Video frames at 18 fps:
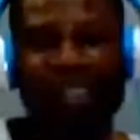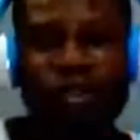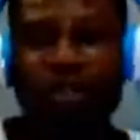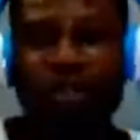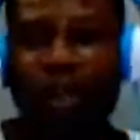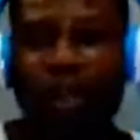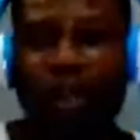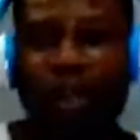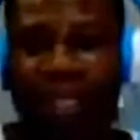
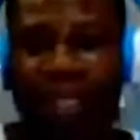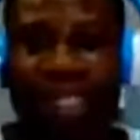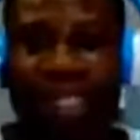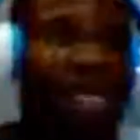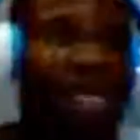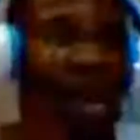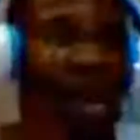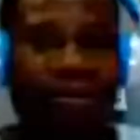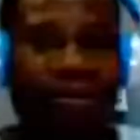out there
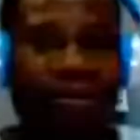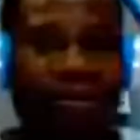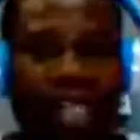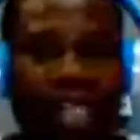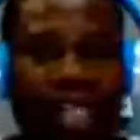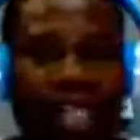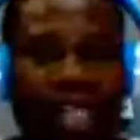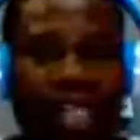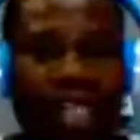
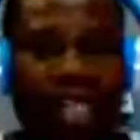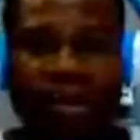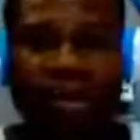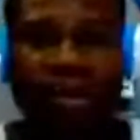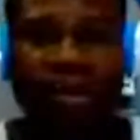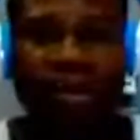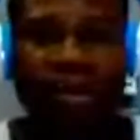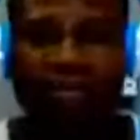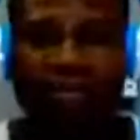that mine,
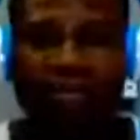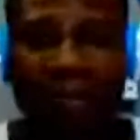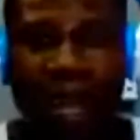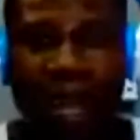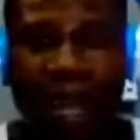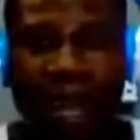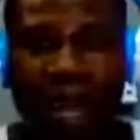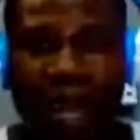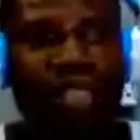because their
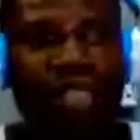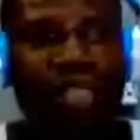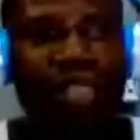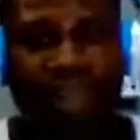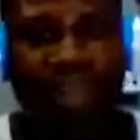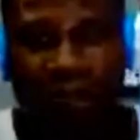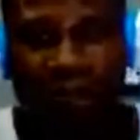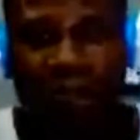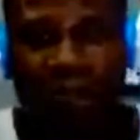
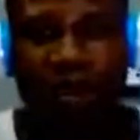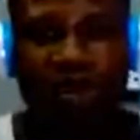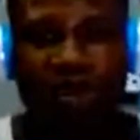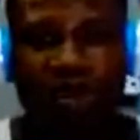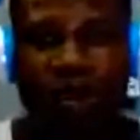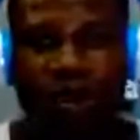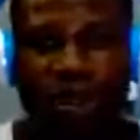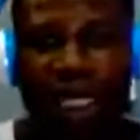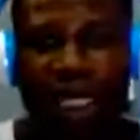temperature is
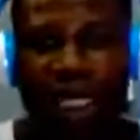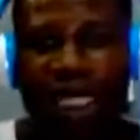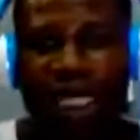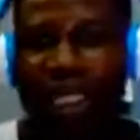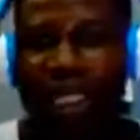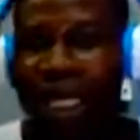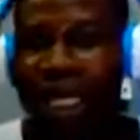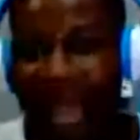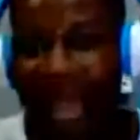okay, their
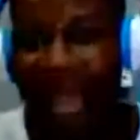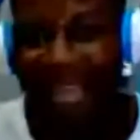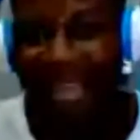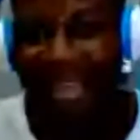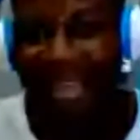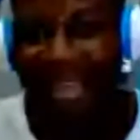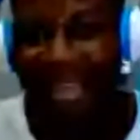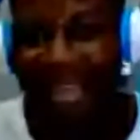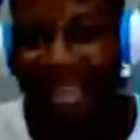lights
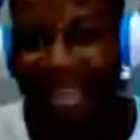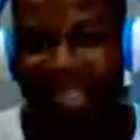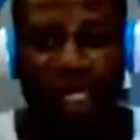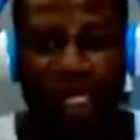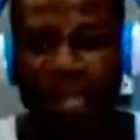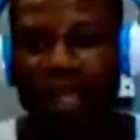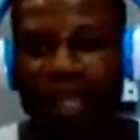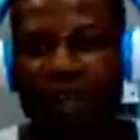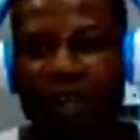are
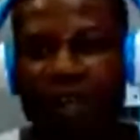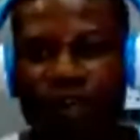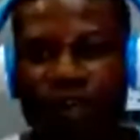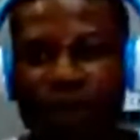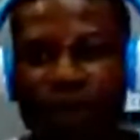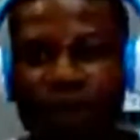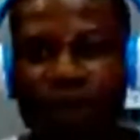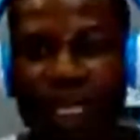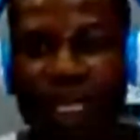okay.
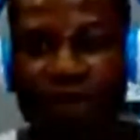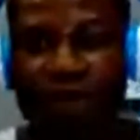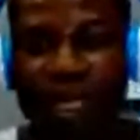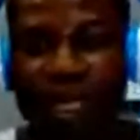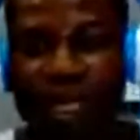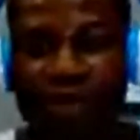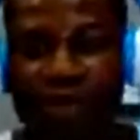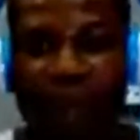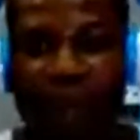We partner
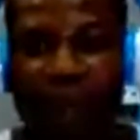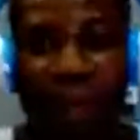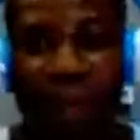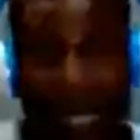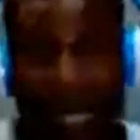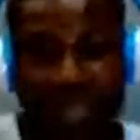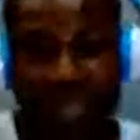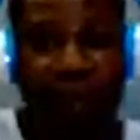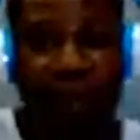with them,
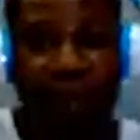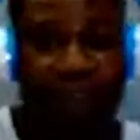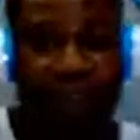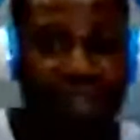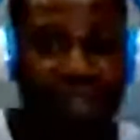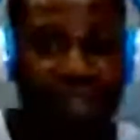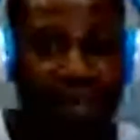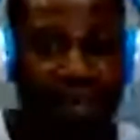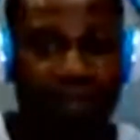and
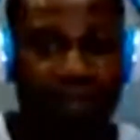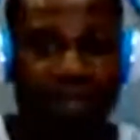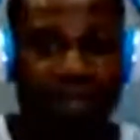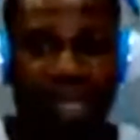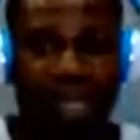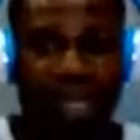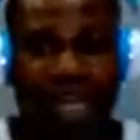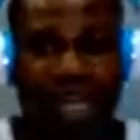that's what I do.